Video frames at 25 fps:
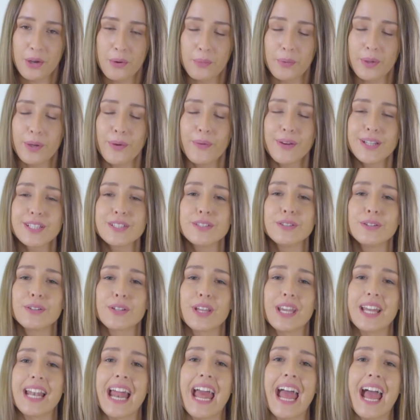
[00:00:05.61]
We're going to
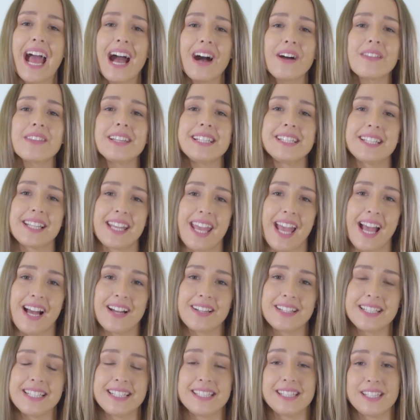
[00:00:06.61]
look at how this
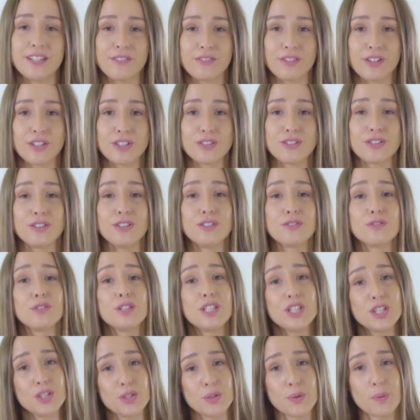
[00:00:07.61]
account is different to
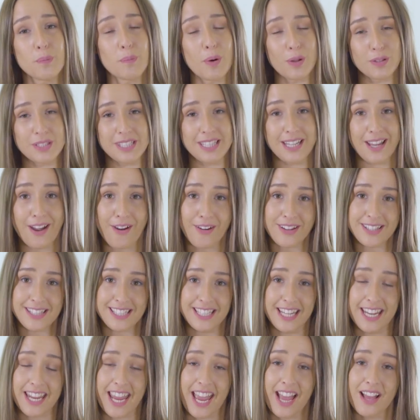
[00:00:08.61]
traditional
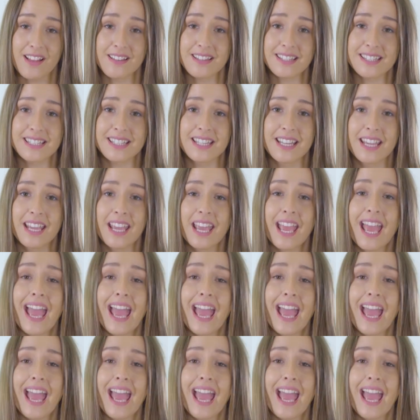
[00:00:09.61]
multi-currency accounts,